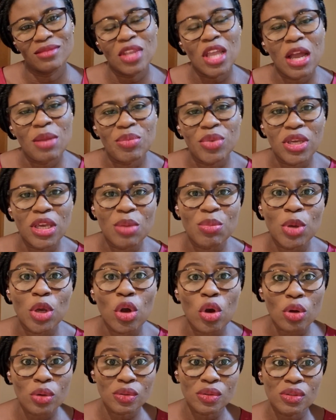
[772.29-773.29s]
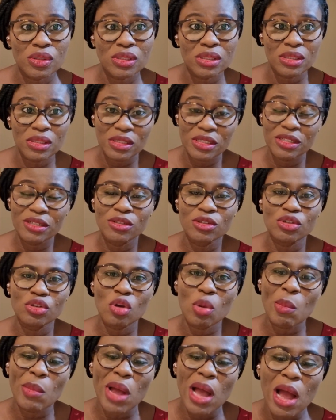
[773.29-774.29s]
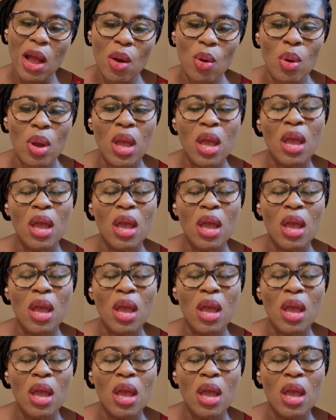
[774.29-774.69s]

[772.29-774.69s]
that became a concern somehow.